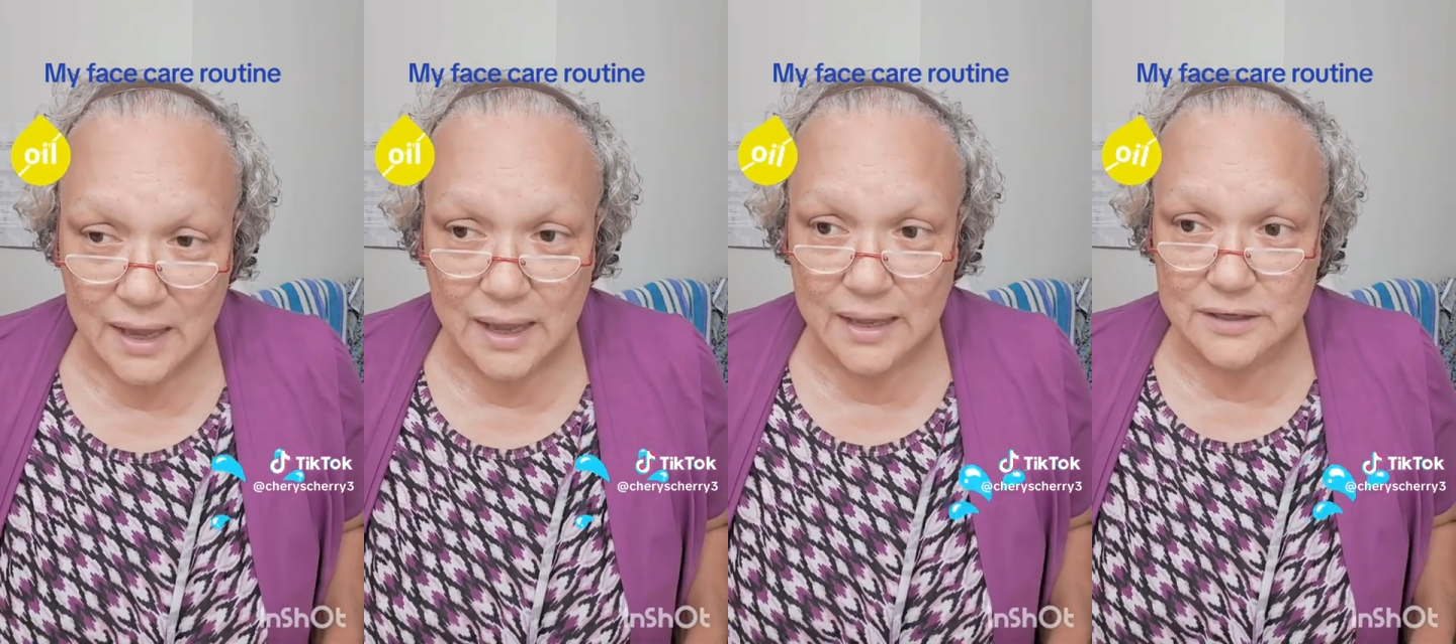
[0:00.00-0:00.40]

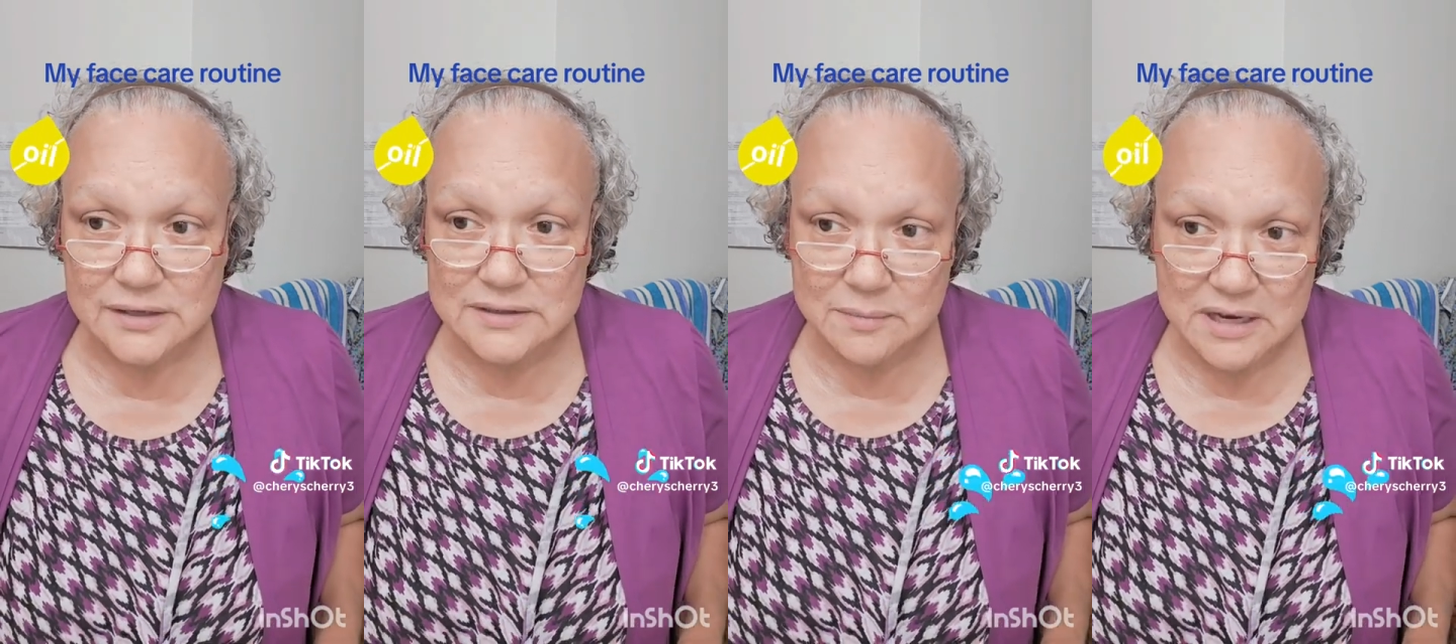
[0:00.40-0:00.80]
And
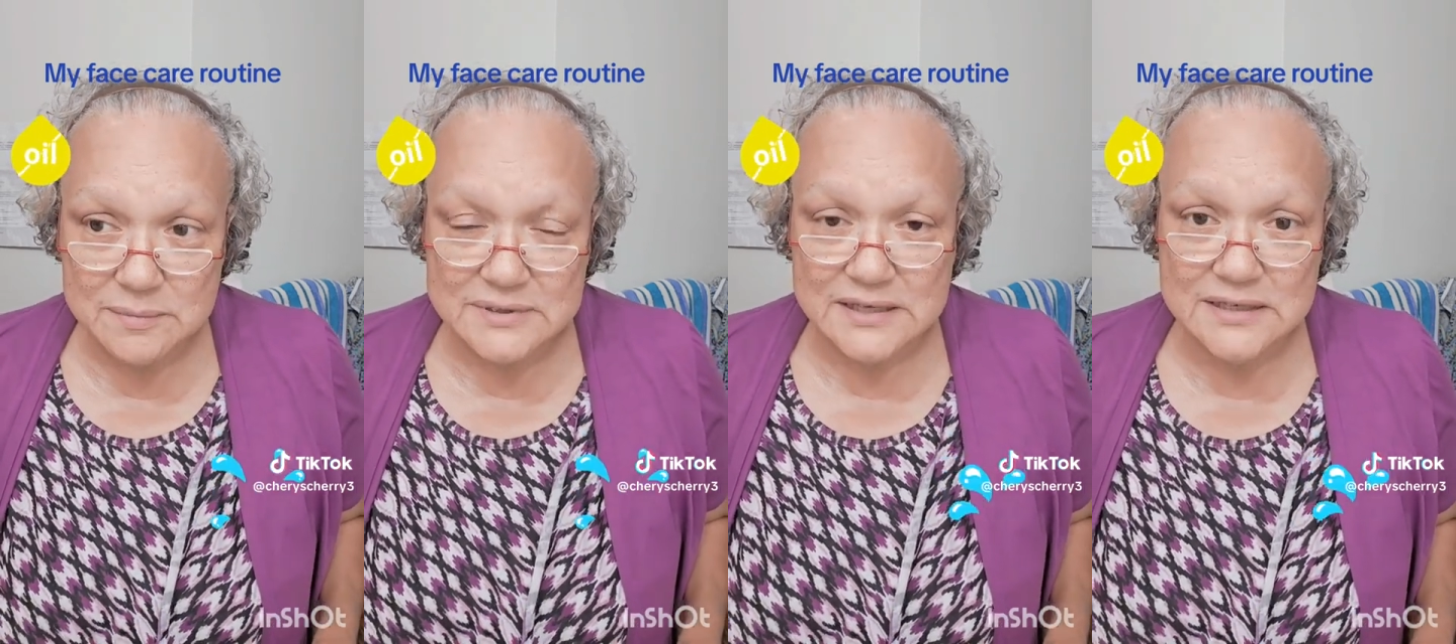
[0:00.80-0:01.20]

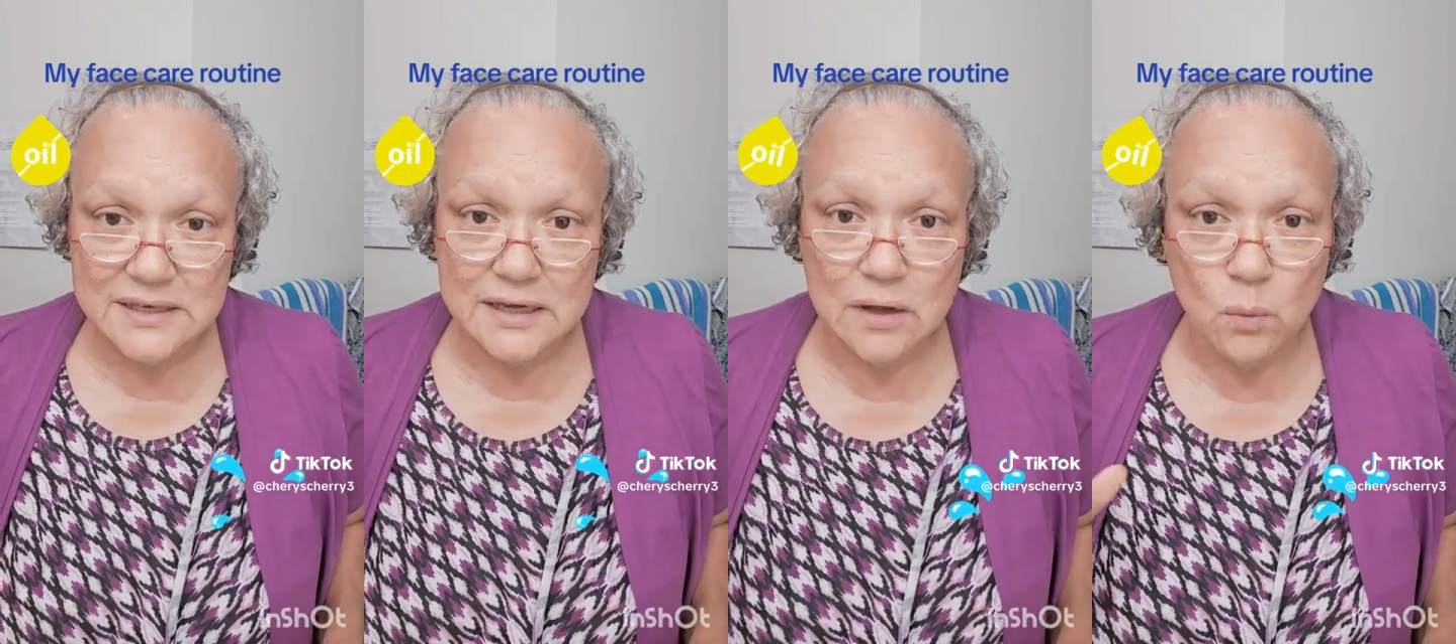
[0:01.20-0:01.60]
sometimes I
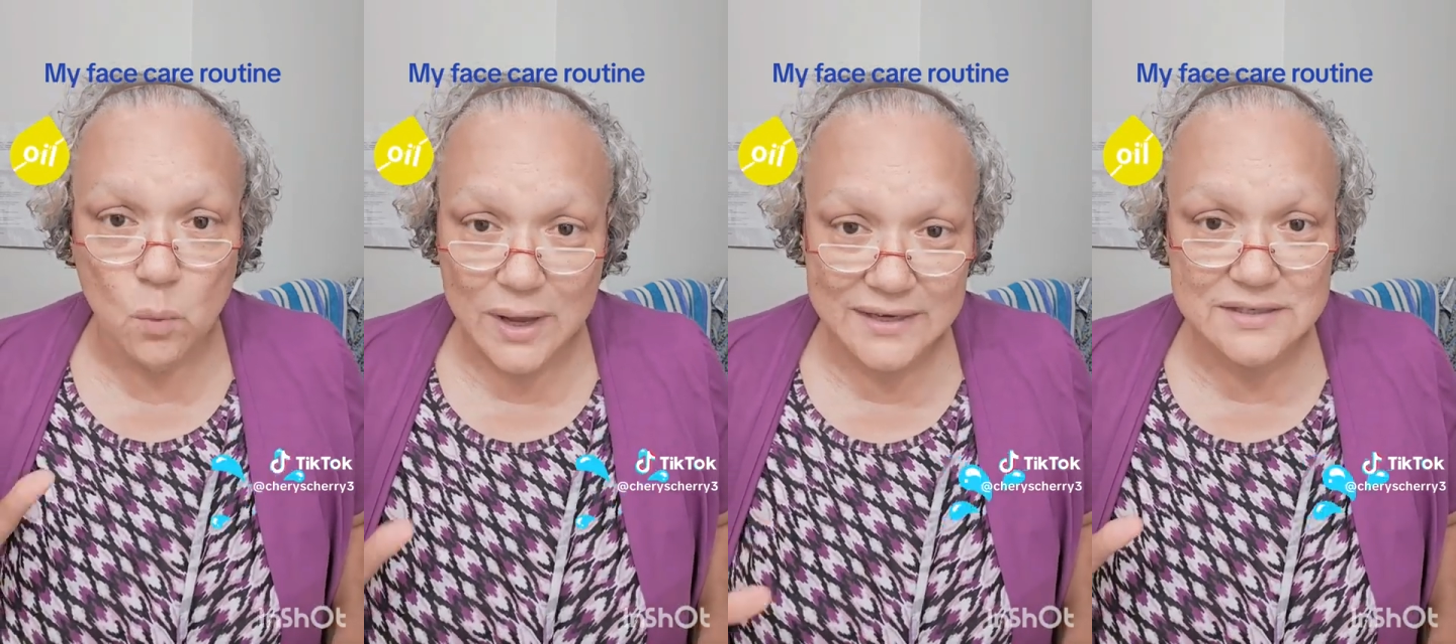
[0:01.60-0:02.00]
take a
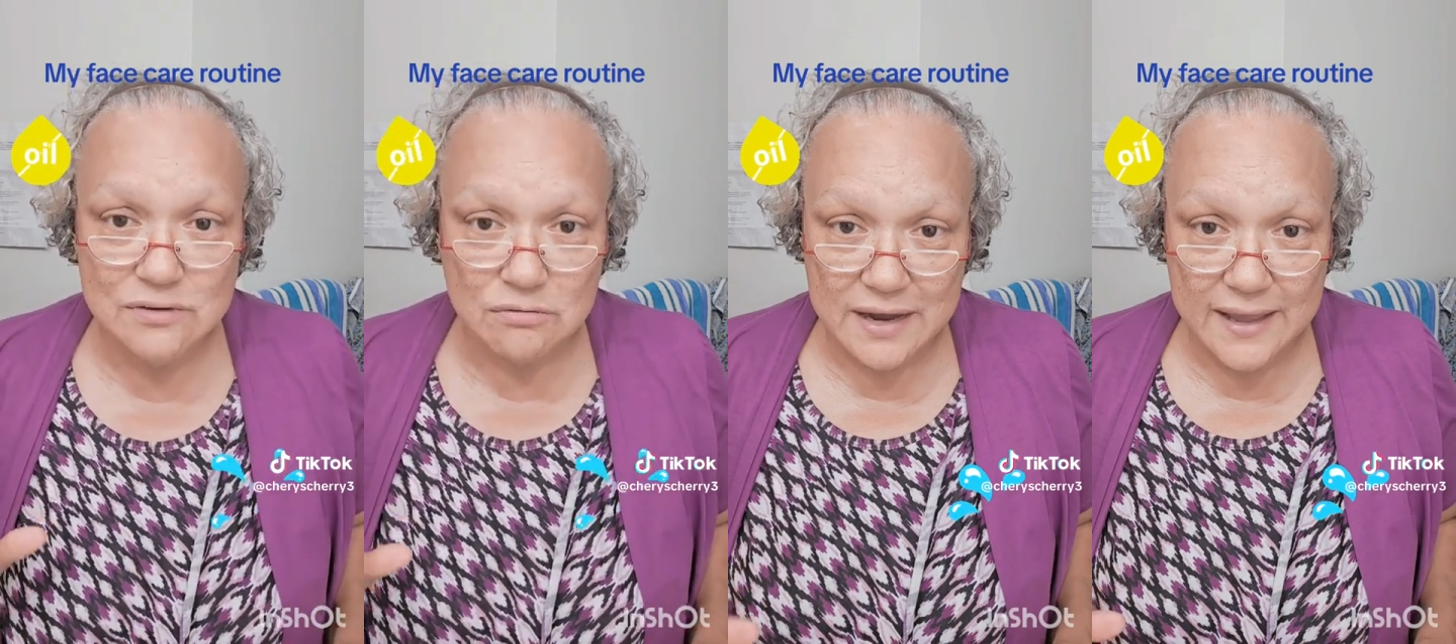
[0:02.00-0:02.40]
white
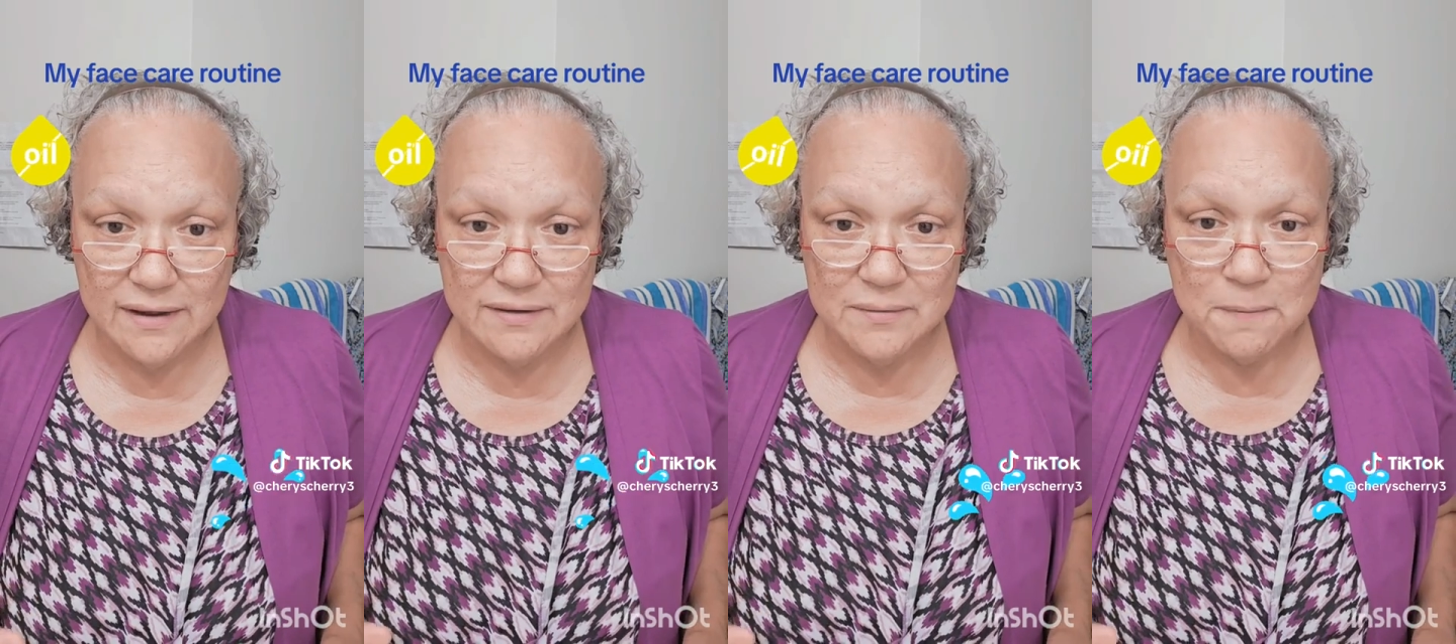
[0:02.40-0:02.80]
rag